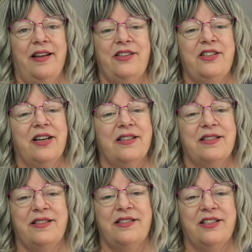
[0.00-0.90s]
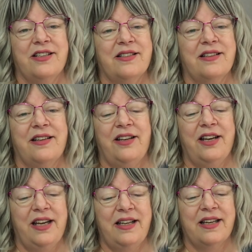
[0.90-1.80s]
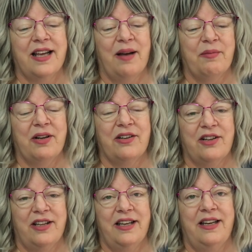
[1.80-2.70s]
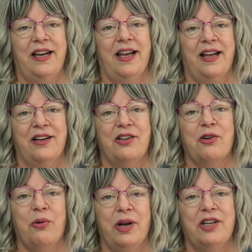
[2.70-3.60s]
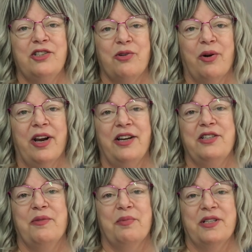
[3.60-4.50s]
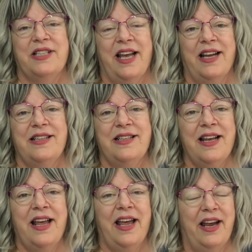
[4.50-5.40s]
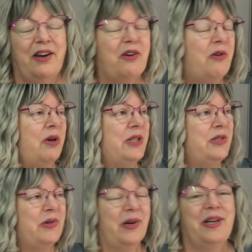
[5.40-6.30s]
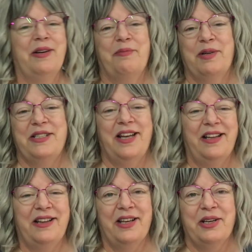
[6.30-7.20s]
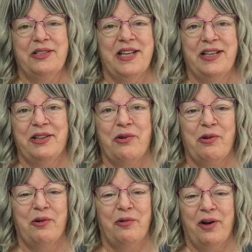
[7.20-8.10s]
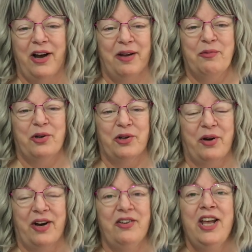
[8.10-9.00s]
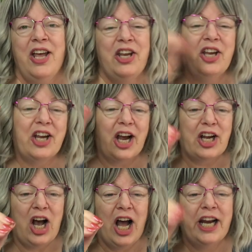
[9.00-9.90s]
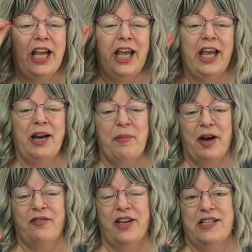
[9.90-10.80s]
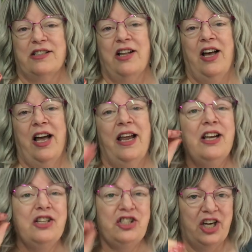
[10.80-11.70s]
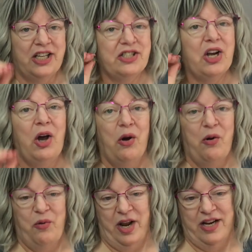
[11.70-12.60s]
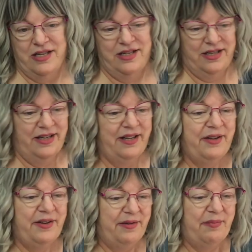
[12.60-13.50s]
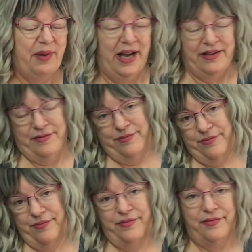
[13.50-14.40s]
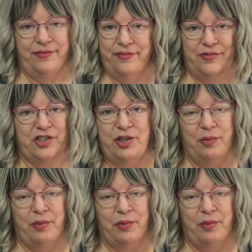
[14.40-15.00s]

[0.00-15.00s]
Just you need to come clean and quit trying to pretend that you're taking the high moral ground. You got caught in a barefaced lie. Just own it. But she